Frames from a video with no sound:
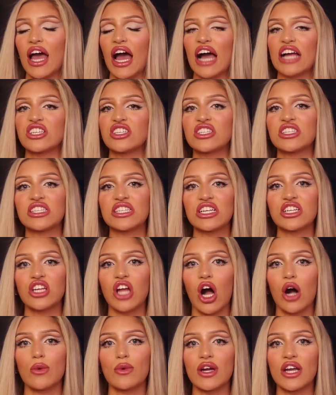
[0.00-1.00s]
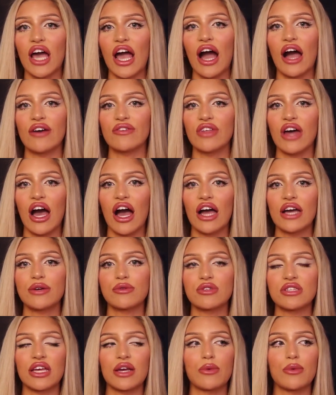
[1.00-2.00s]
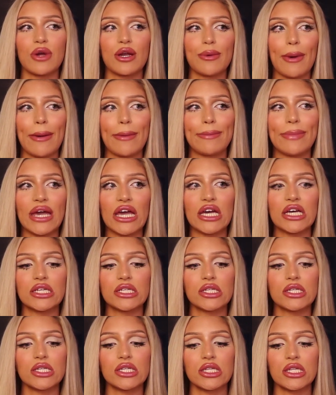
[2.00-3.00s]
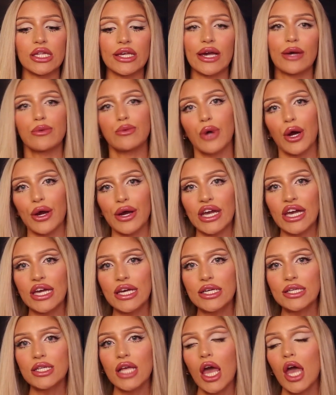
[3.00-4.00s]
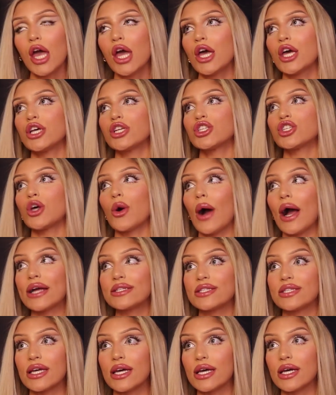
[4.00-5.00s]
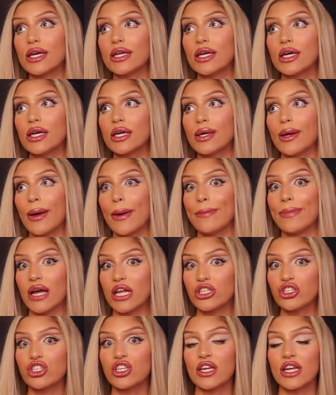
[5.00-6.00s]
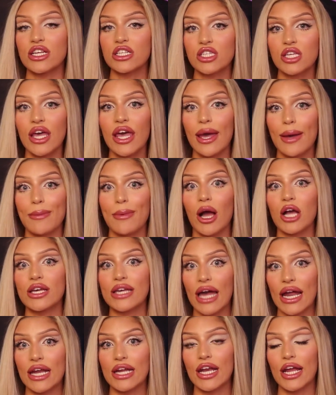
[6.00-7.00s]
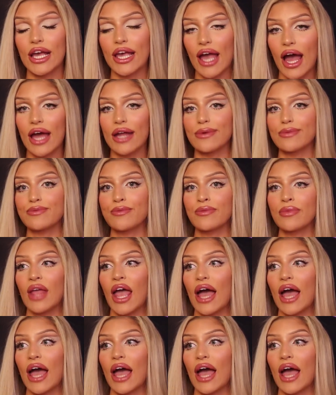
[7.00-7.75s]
I just did not want to have that. It was like one of my biggest like worries. So I did mention it to him again and again.